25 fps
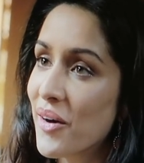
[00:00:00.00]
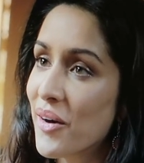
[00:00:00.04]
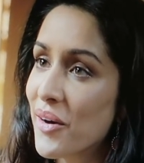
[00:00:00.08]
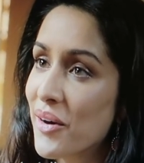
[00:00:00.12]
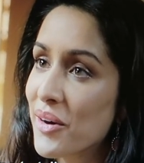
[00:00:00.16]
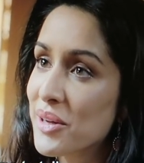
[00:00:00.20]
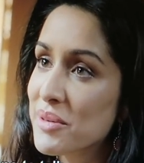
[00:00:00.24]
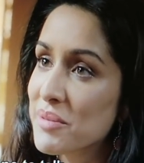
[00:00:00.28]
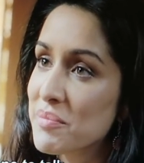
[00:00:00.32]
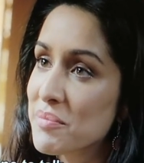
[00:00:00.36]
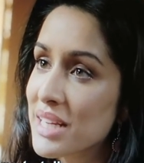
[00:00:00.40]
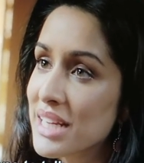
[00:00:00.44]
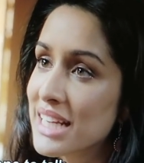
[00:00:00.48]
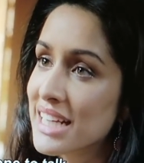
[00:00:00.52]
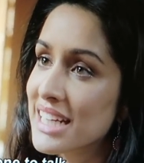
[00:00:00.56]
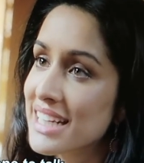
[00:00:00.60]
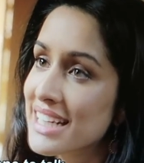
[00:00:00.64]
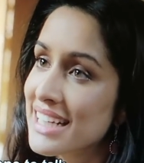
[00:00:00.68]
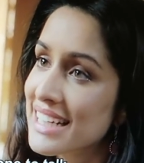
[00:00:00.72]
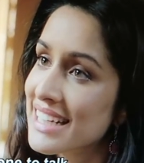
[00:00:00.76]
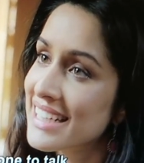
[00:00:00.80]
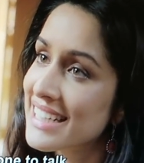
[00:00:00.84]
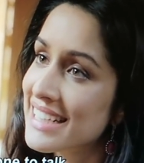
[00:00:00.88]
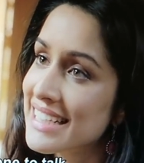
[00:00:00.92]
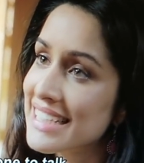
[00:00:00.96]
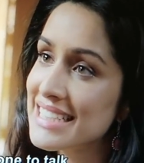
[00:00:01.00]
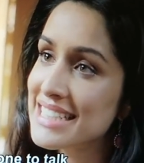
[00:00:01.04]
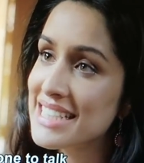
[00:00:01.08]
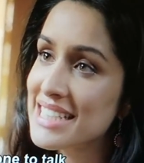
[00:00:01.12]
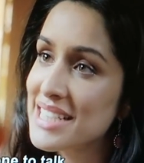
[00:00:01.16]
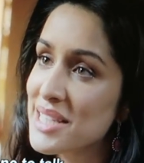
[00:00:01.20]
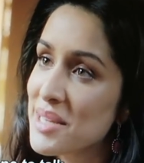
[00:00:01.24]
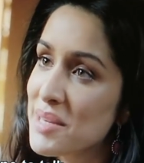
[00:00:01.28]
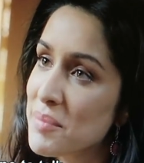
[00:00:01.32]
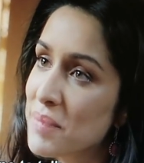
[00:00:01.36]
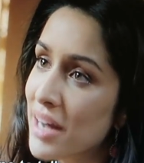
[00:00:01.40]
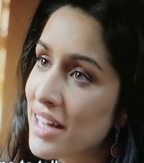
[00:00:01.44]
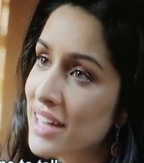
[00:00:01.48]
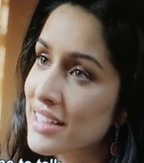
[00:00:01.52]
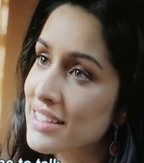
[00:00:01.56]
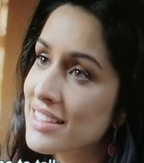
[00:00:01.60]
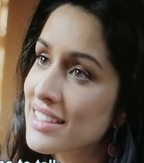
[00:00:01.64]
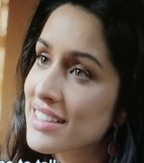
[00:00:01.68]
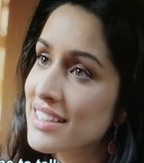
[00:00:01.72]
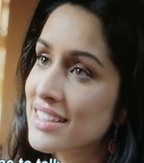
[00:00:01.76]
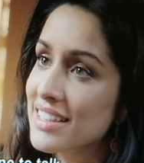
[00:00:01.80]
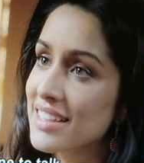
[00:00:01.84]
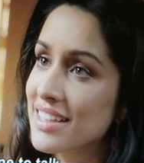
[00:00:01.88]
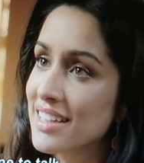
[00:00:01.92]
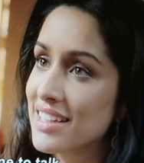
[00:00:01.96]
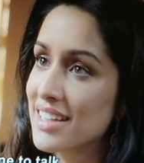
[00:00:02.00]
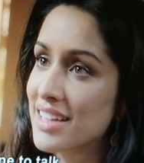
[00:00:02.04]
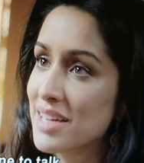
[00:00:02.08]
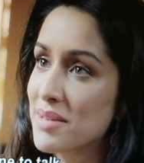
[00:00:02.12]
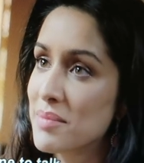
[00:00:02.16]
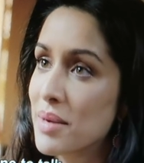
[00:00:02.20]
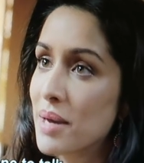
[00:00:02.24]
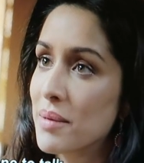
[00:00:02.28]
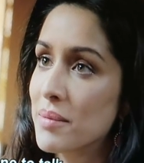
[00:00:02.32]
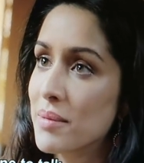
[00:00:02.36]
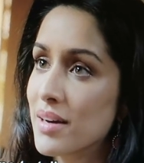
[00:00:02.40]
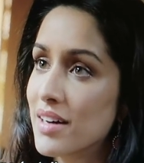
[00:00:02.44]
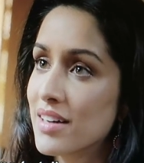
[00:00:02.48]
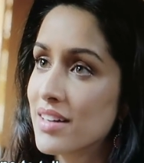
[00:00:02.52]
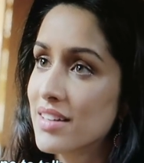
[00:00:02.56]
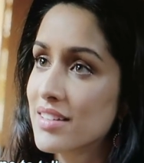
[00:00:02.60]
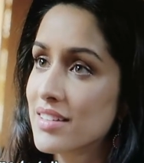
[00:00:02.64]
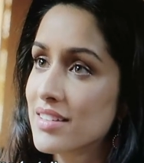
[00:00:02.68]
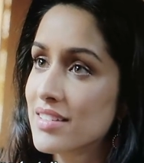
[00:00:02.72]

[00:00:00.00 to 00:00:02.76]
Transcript: Like, this is a glamorized version of a poor man's